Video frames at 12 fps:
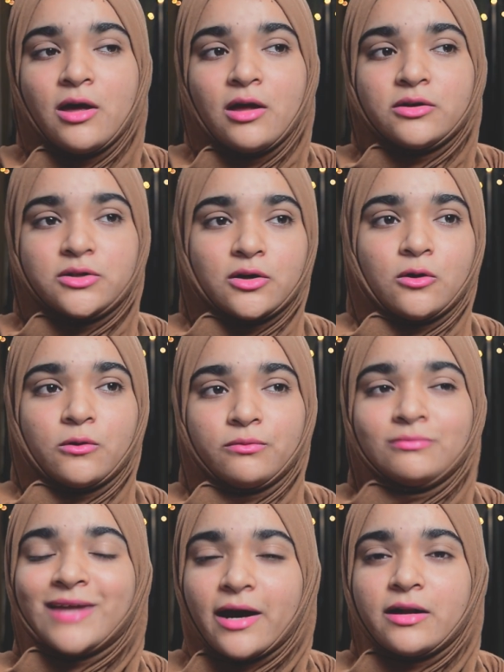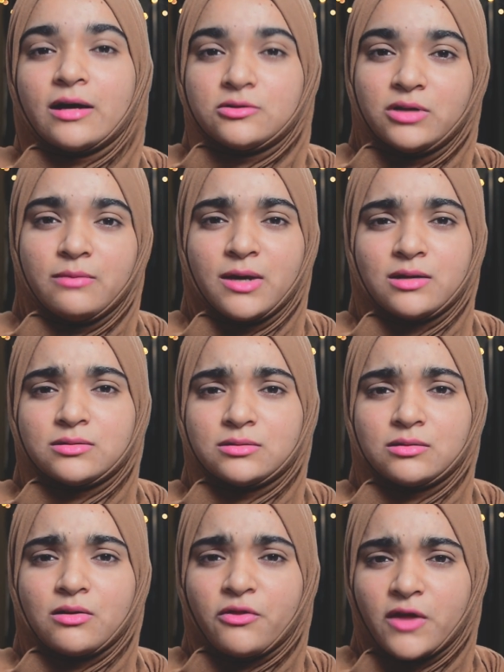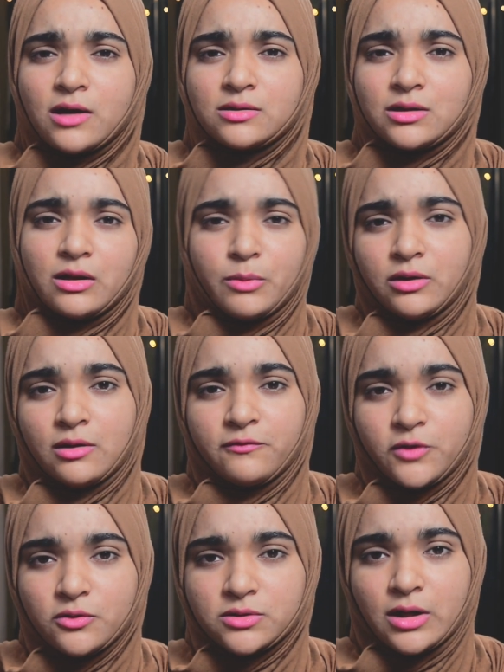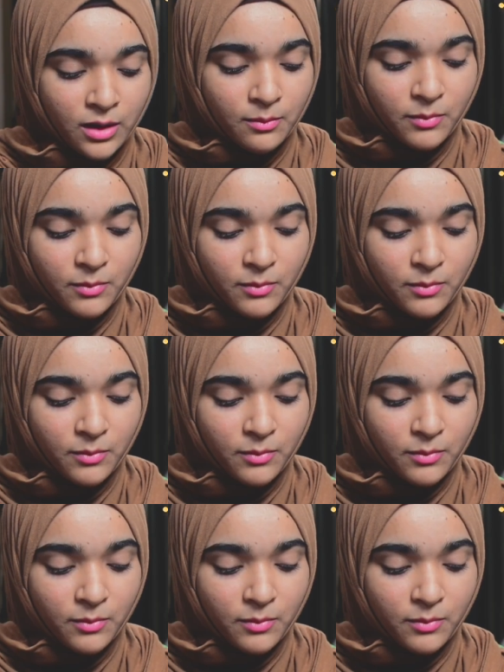So that actually makes things a little bit confusing.